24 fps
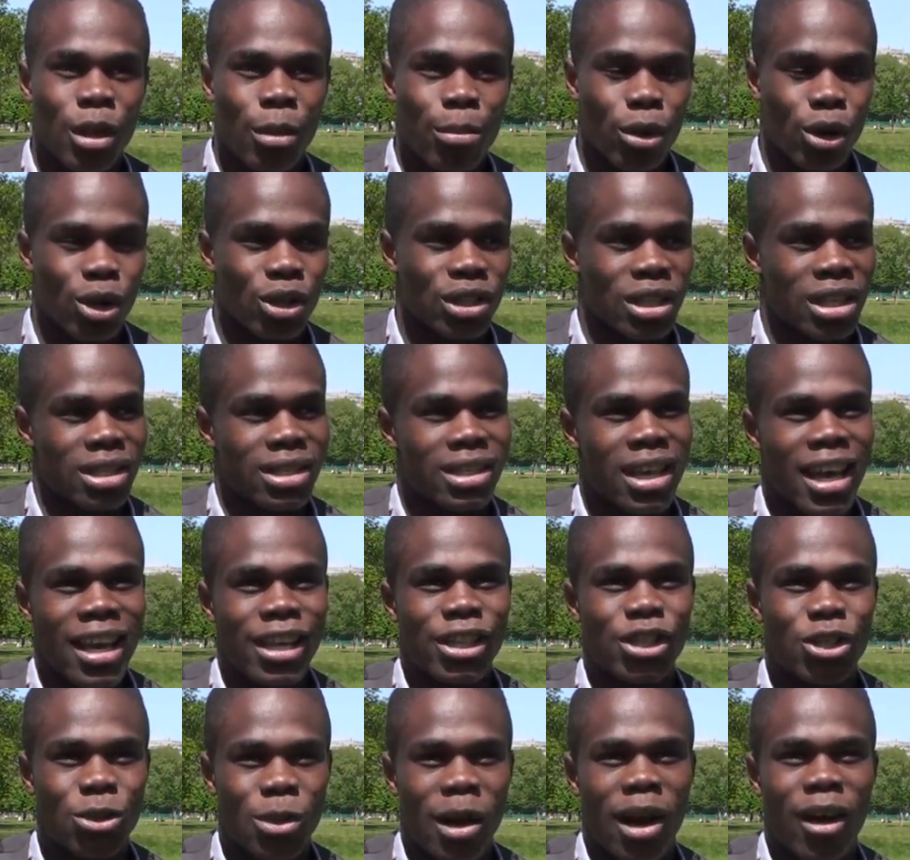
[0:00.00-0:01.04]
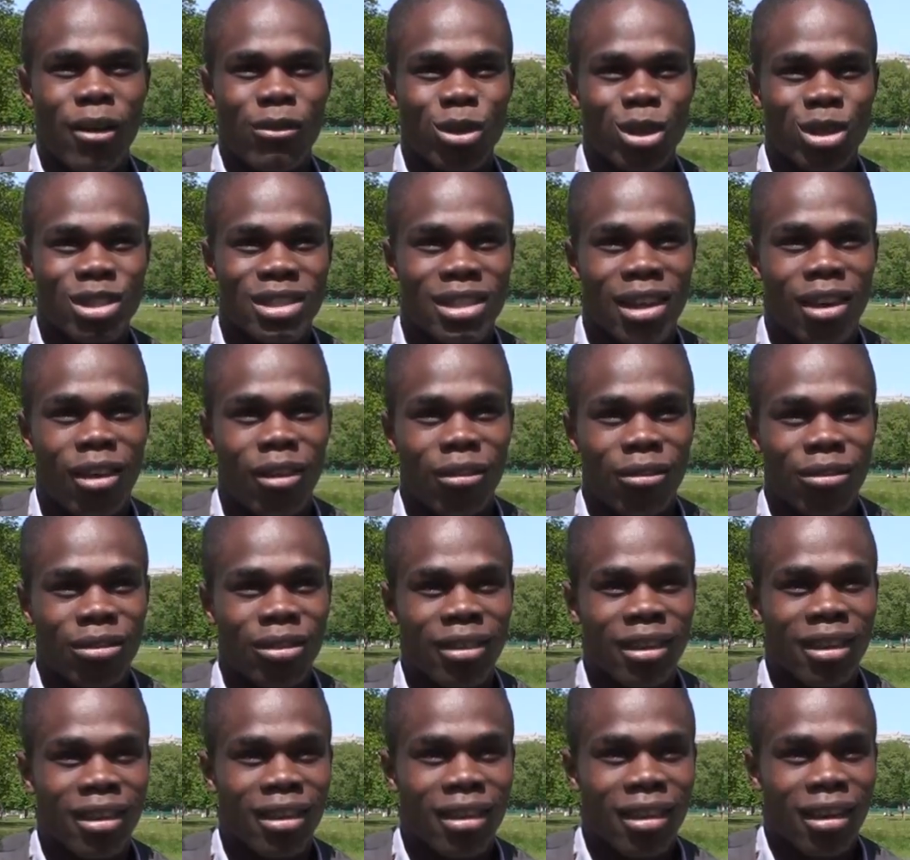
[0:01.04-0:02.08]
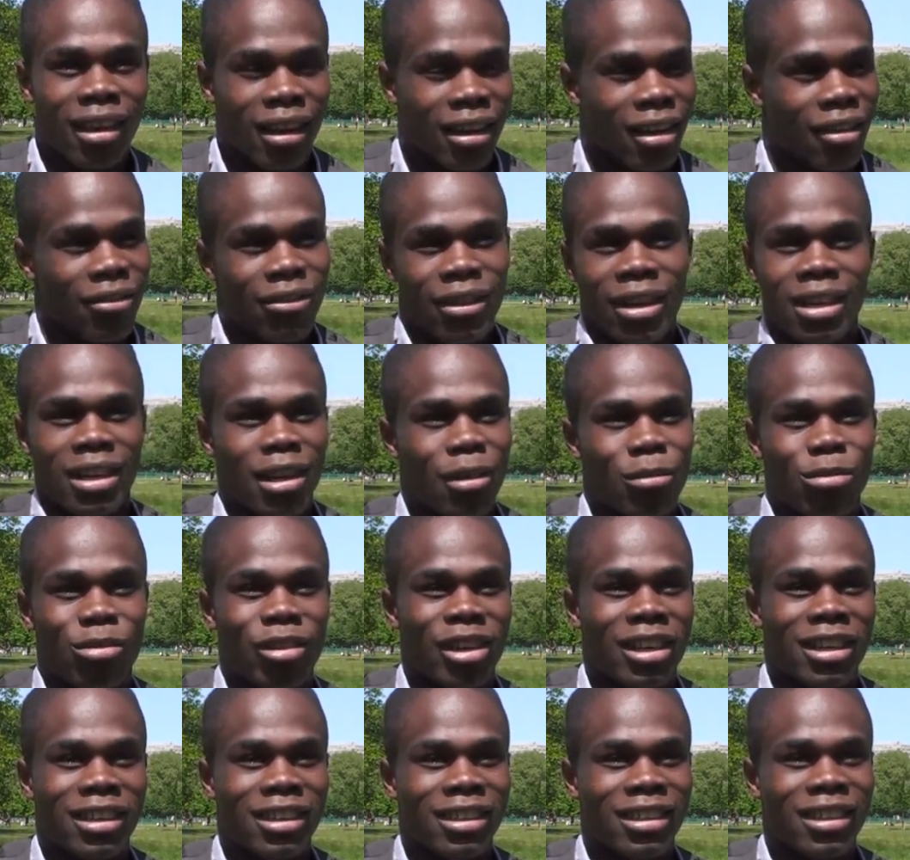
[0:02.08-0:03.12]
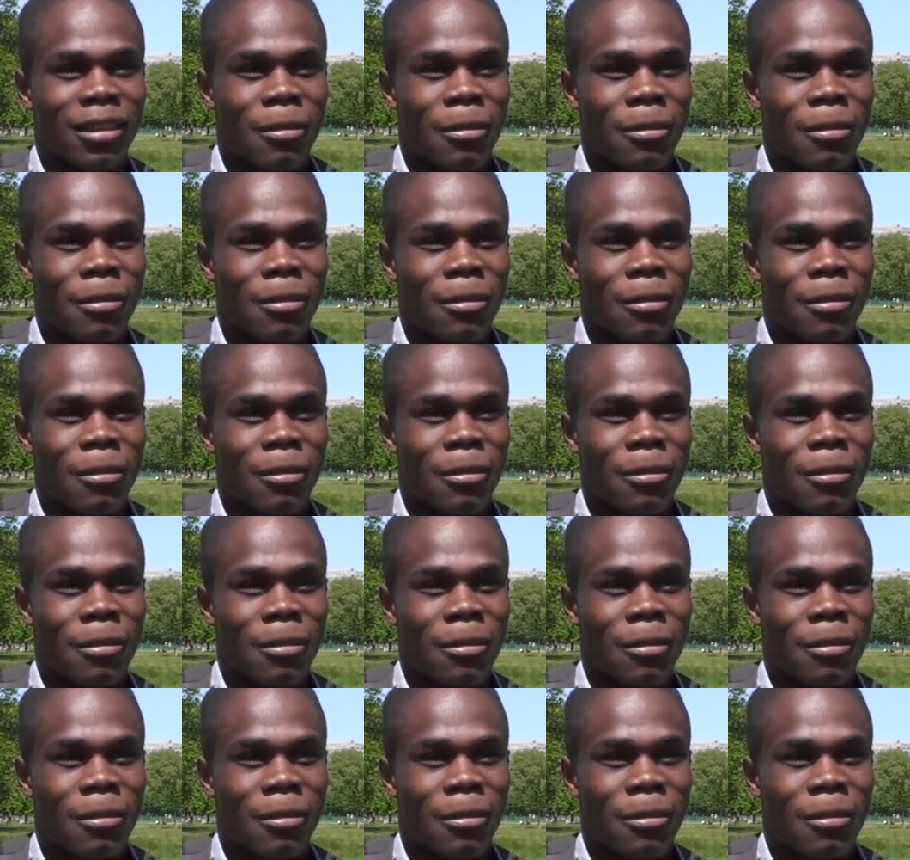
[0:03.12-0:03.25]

because it takes you out of yourself. And I find that brilliant.